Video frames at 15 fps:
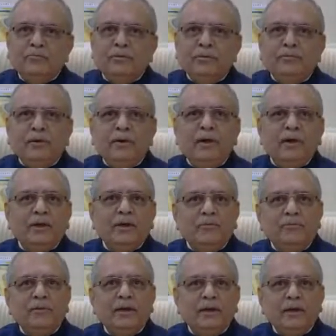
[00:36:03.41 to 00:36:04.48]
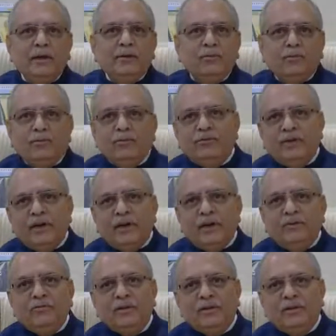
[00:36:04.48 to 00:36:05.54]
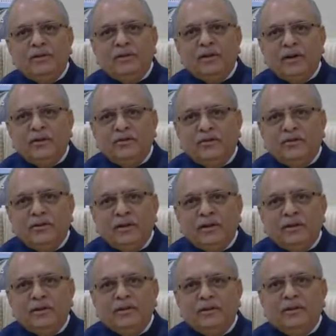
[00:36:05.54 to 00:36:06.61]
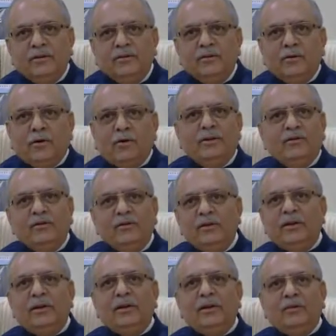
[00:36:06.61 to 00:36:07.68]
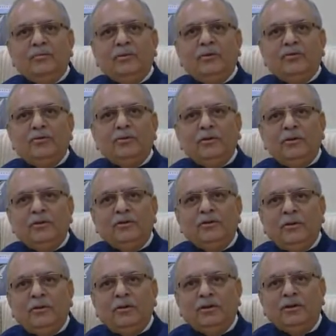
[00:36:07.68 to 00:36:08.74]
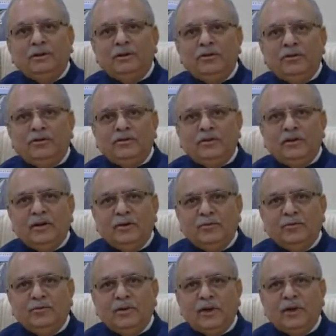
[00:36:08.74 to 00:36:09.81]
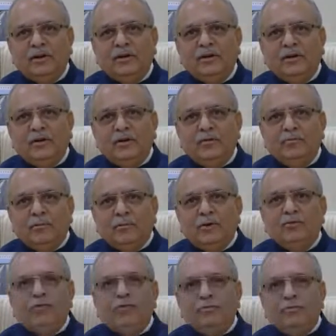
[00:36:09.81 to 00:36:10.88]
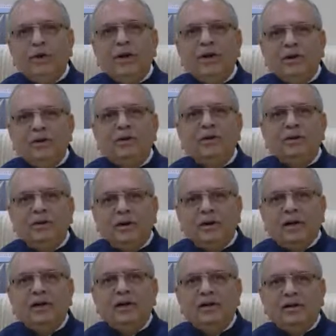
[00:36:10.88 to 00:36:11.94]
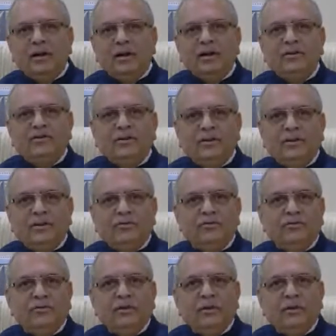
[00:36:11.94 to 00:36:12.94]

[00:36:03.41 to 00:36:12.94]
People like me who stayed within the country, obviously great opportunities always existed outside, but we built an entire set of